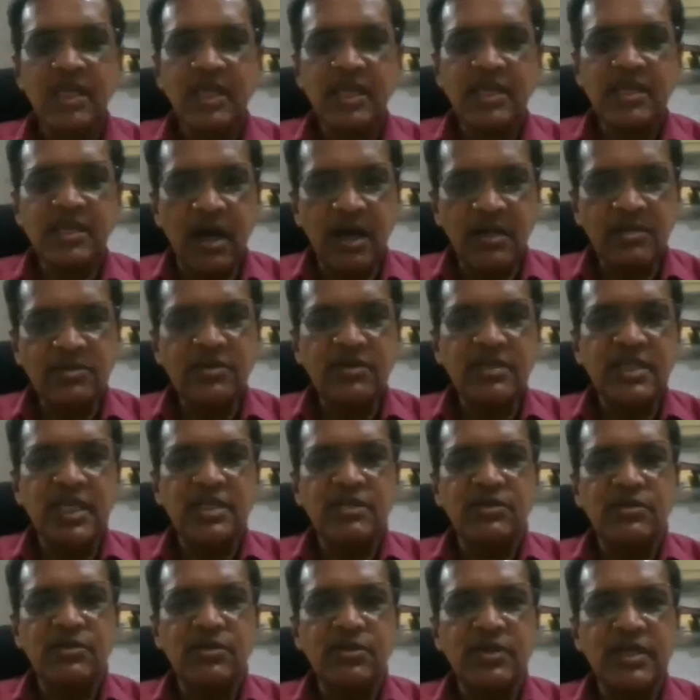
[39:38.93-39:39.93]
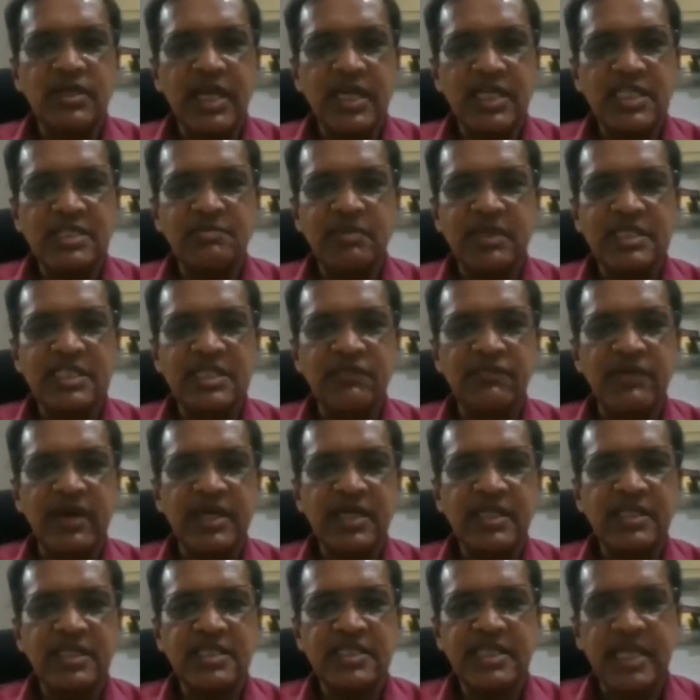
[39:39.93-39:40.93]
It also needs to get
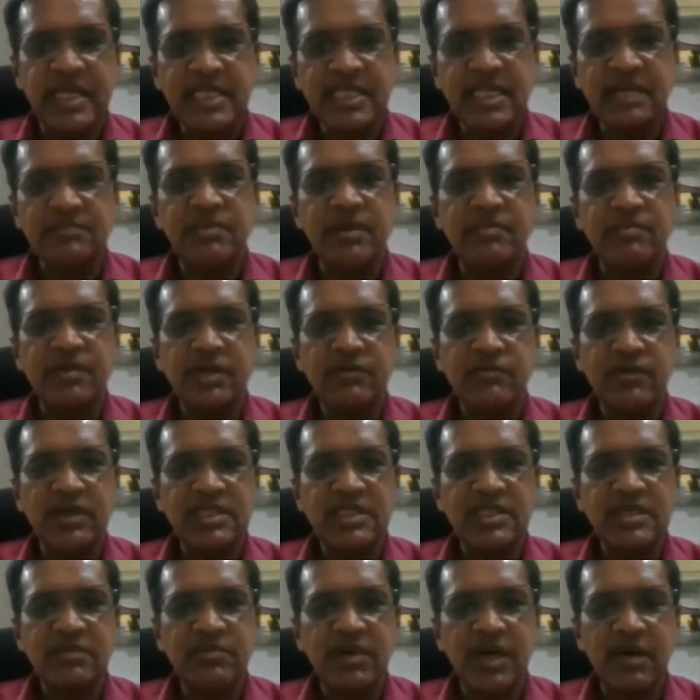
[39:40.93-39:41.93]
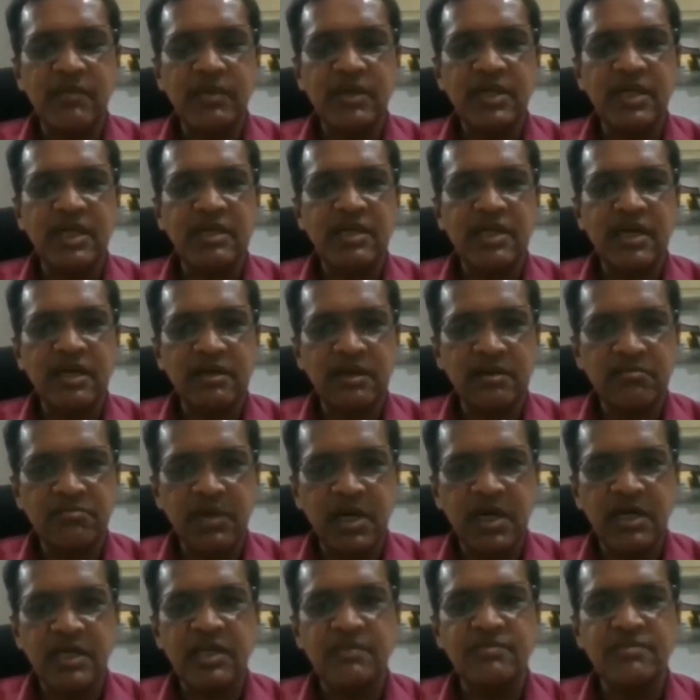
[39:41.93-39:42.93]
specified in the Central Public Works Department, and
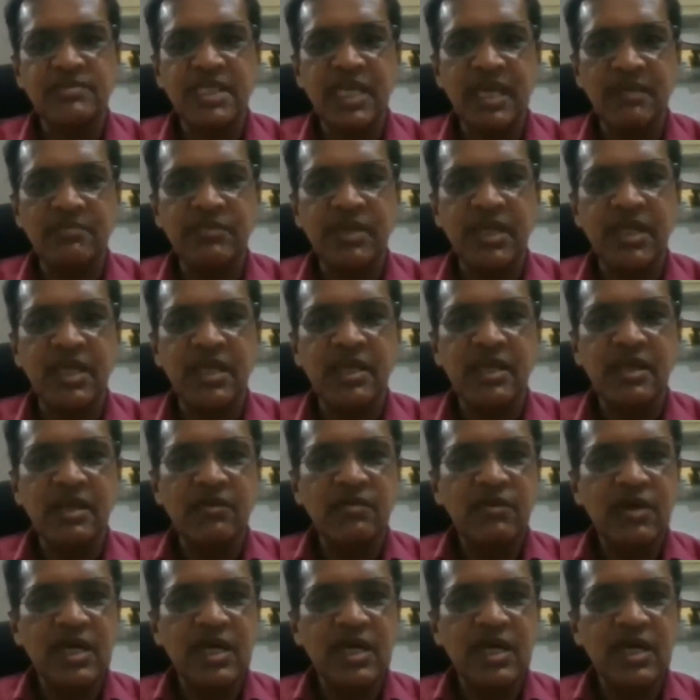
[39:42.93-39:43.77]
RMCMA